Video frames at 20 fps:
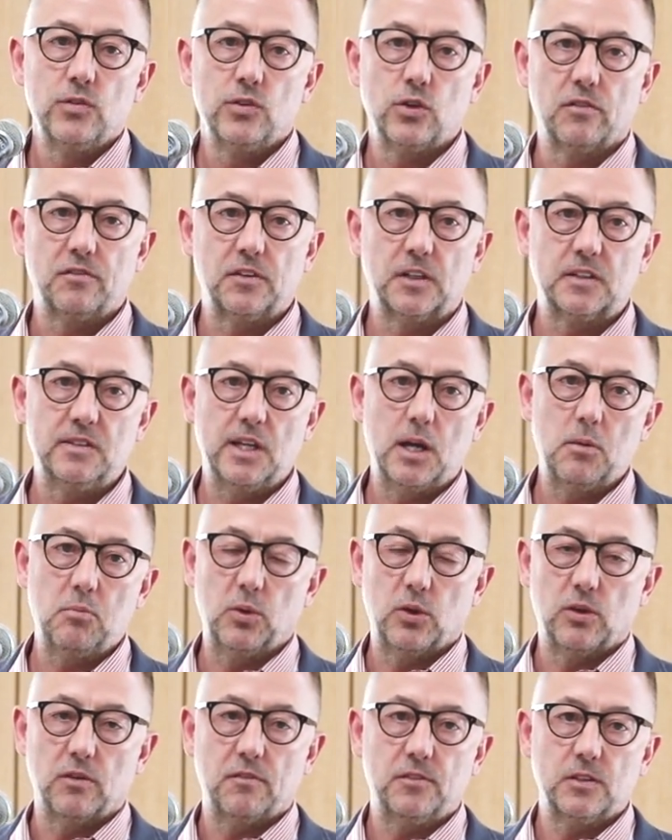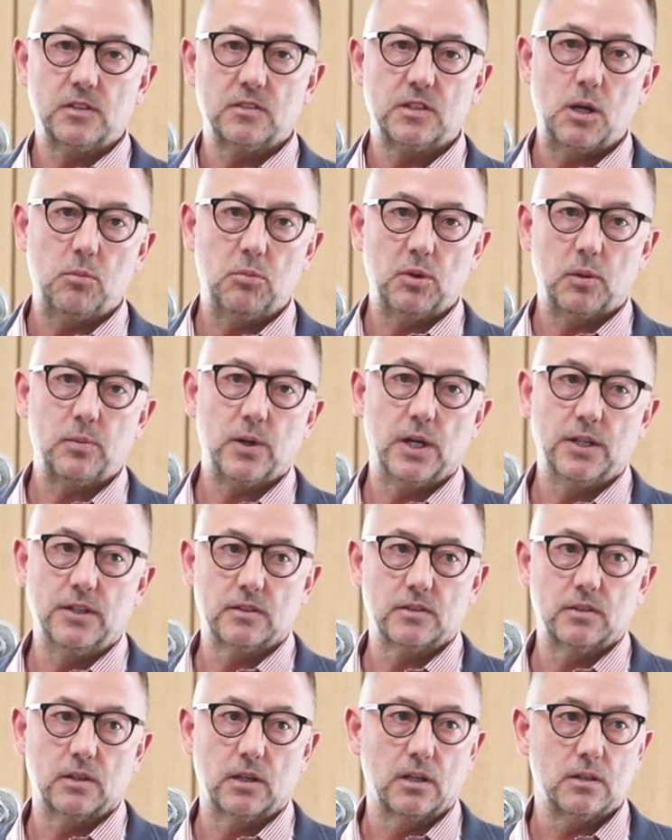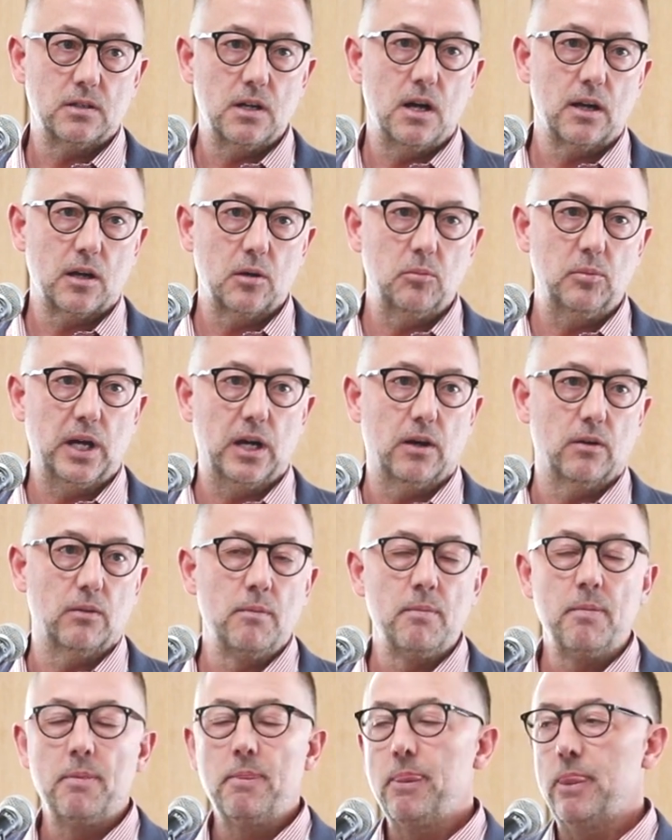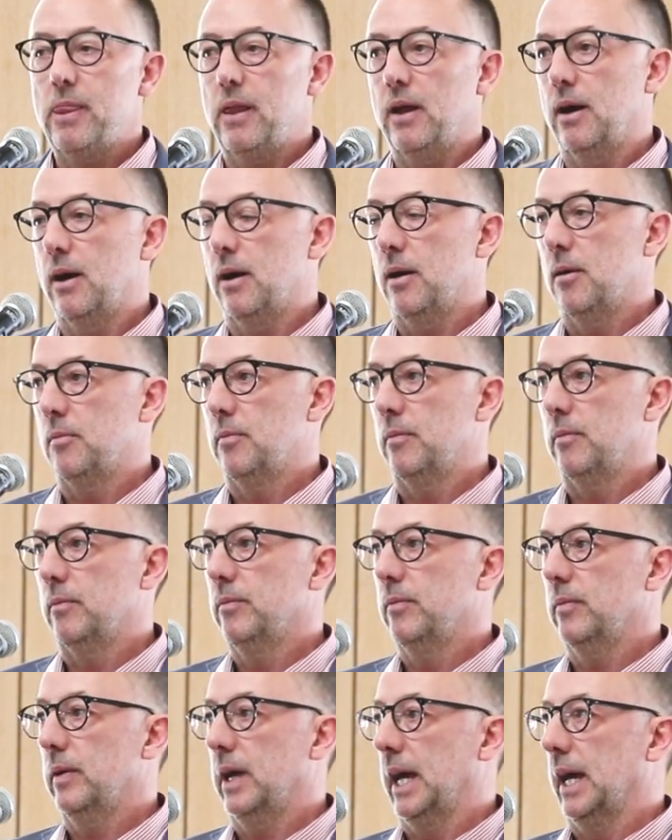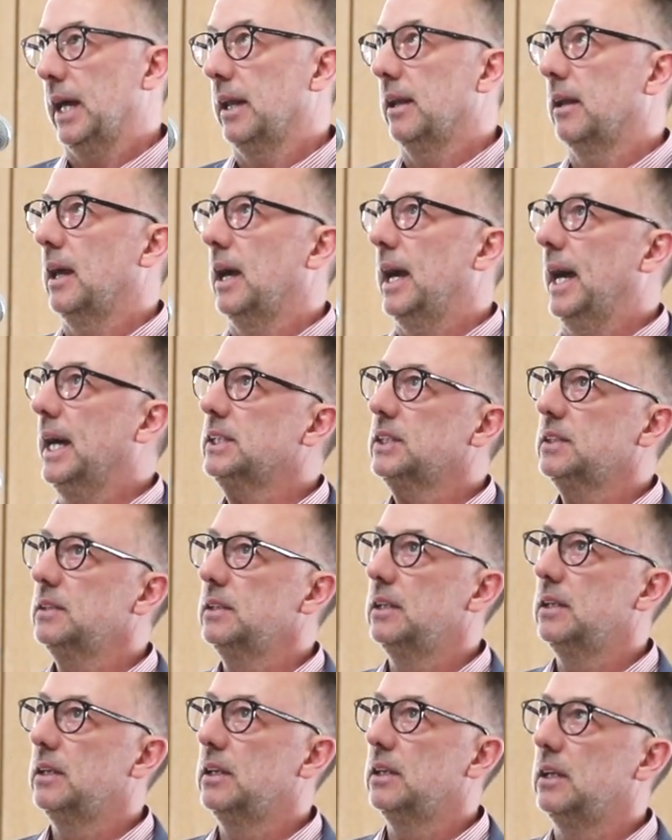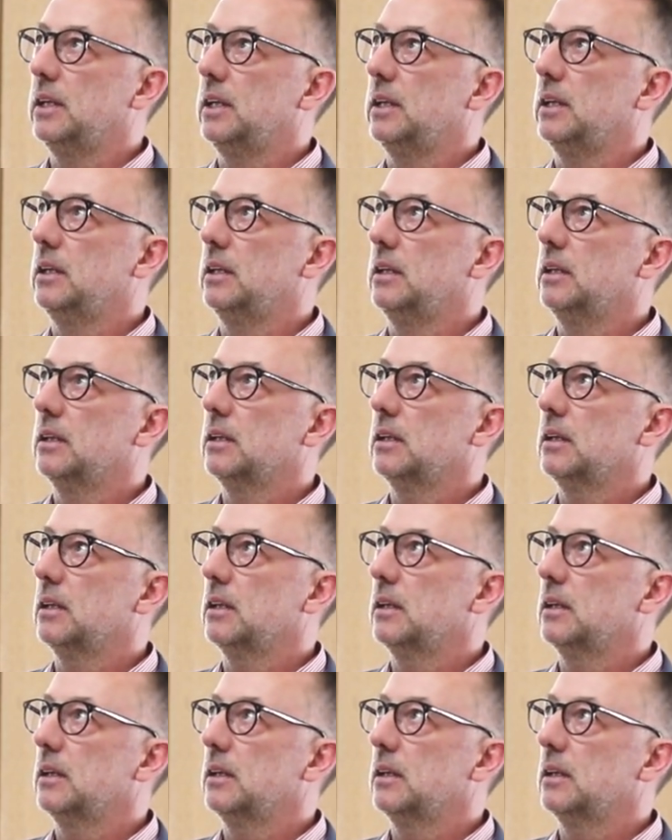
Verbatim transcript: So, for example, the first couple of projects I'm going to talk about, um, and actually the